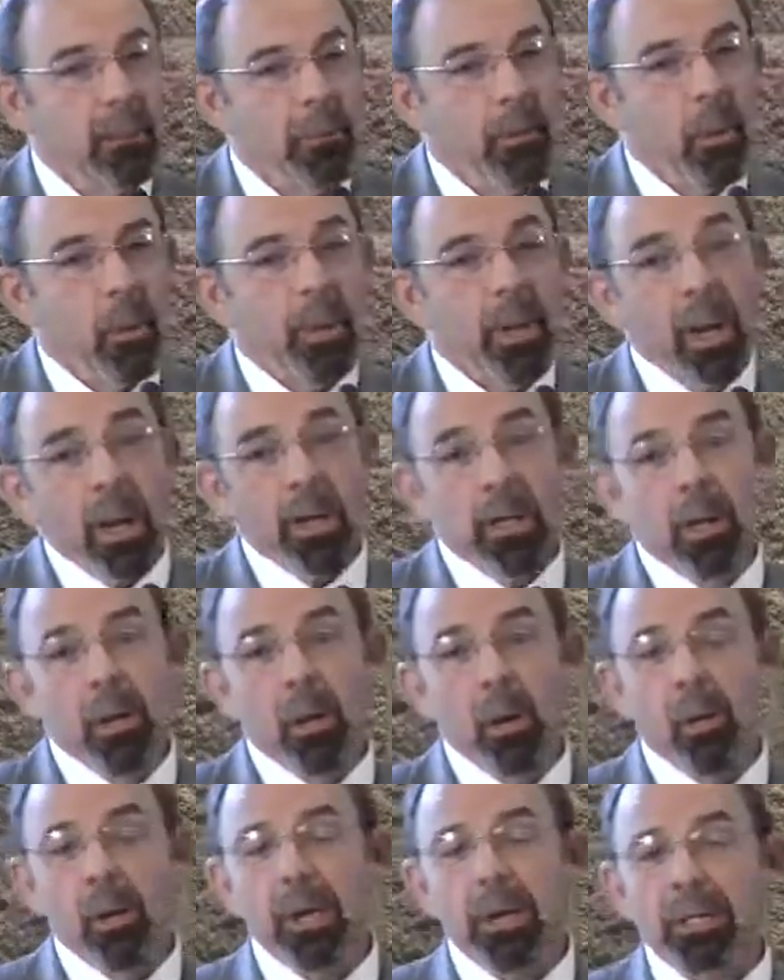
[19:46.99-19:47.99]
What I
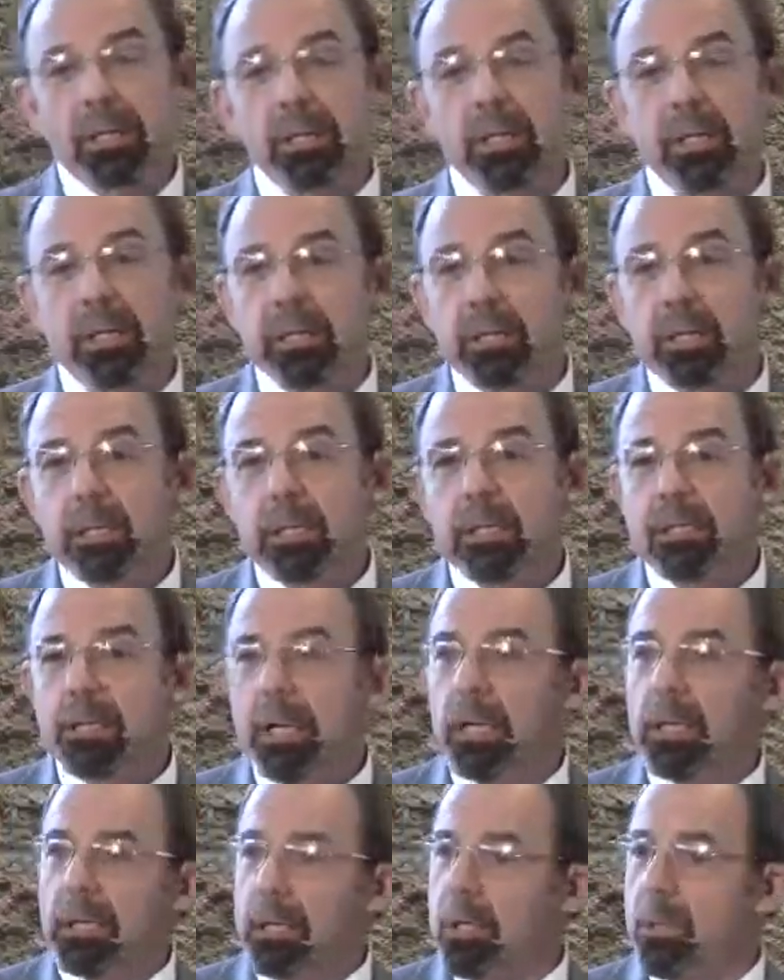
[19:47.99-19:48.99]
know is that
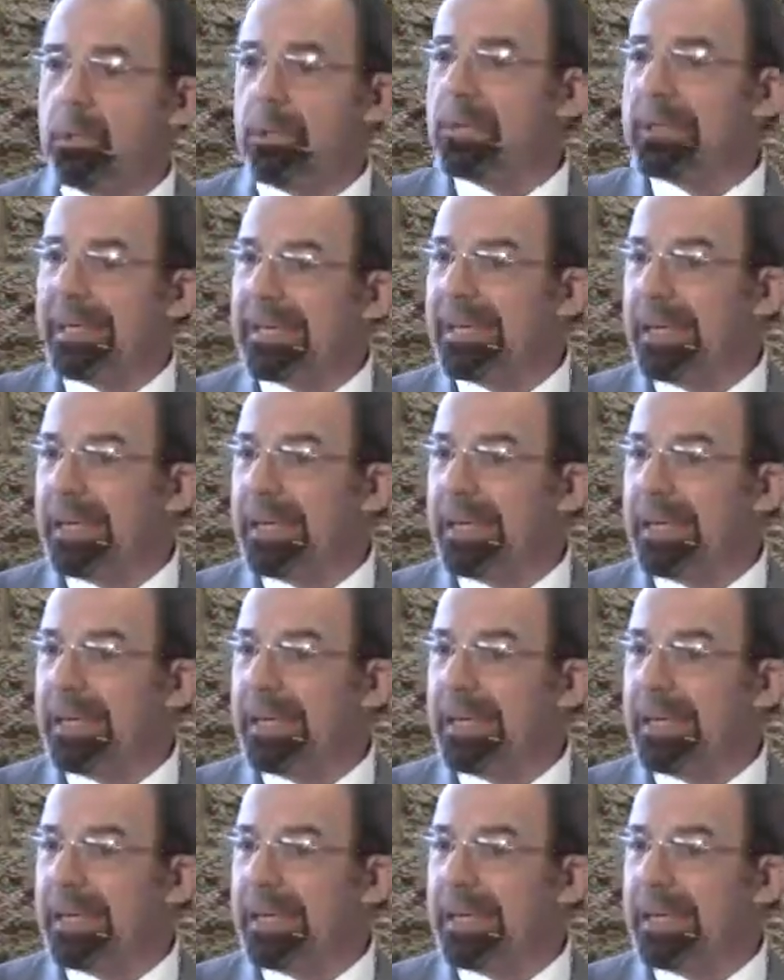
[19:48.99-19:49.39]
Jean knew that the